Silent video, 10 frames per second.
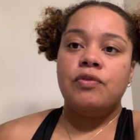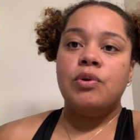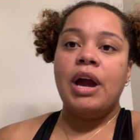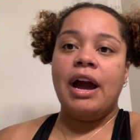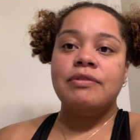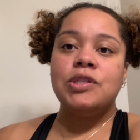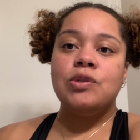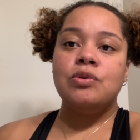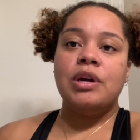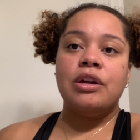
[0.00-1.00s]
You have
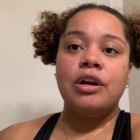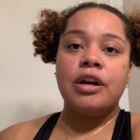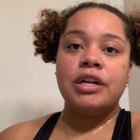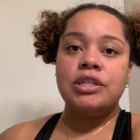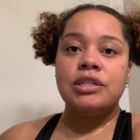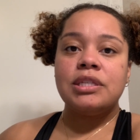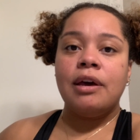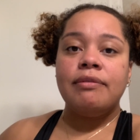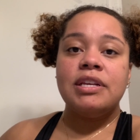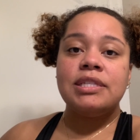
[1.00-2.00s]
to encourage
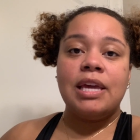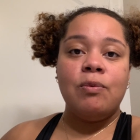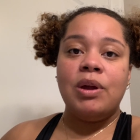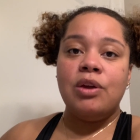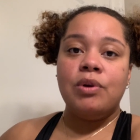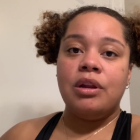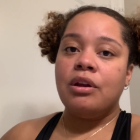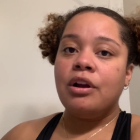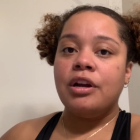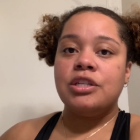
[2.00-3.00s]
yourself the same way you would
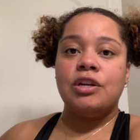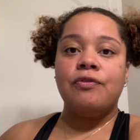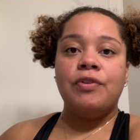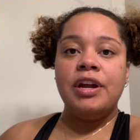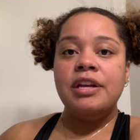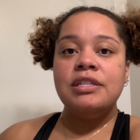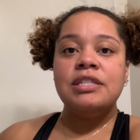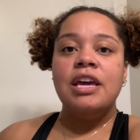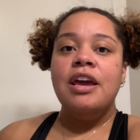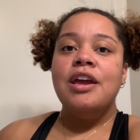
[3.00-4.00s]
encourage your friends,
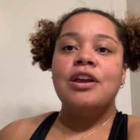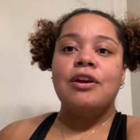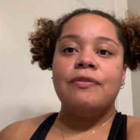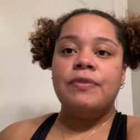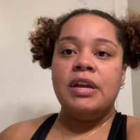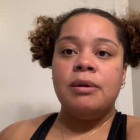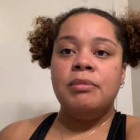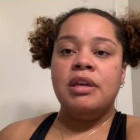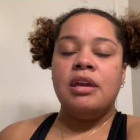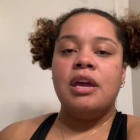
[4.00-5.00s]
your
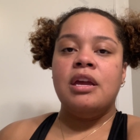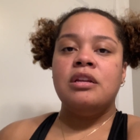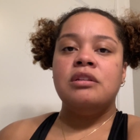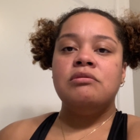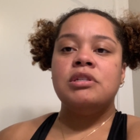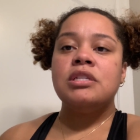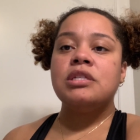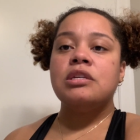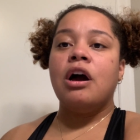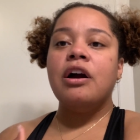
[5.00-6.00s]
family, and
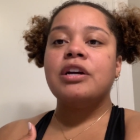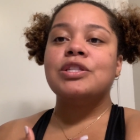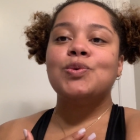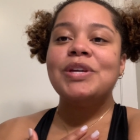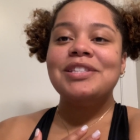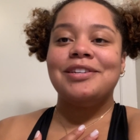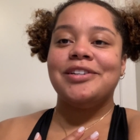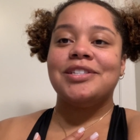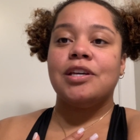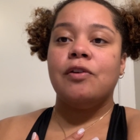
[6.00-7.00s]
just talk sweet to
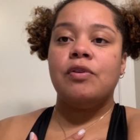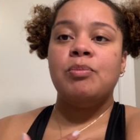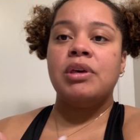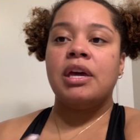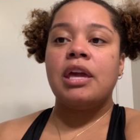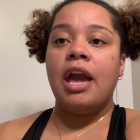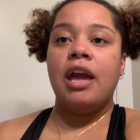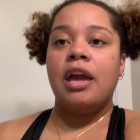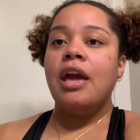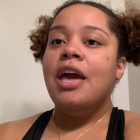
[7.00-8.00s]
yourself and be like,
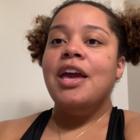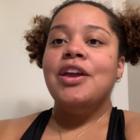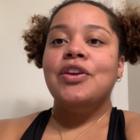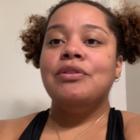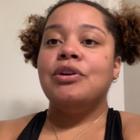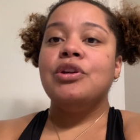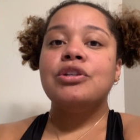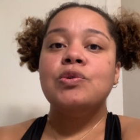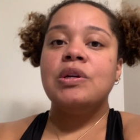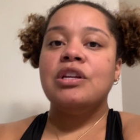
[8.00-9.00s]
hey, you know, you're
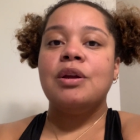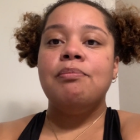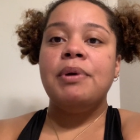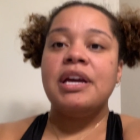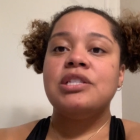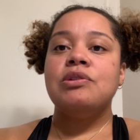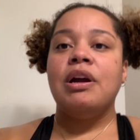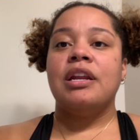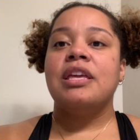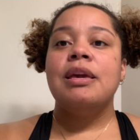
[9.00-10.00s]
doing your best. You
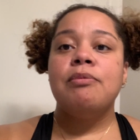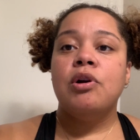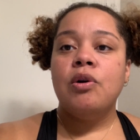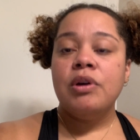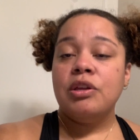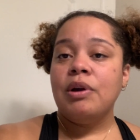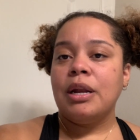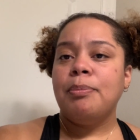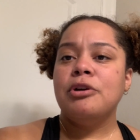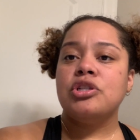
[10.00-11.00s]
got to keep going. You got
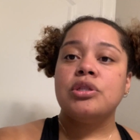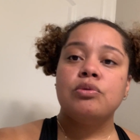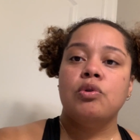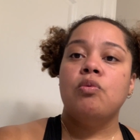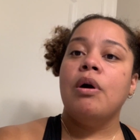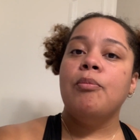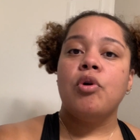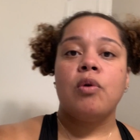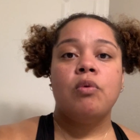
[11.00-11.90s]
to push through one more.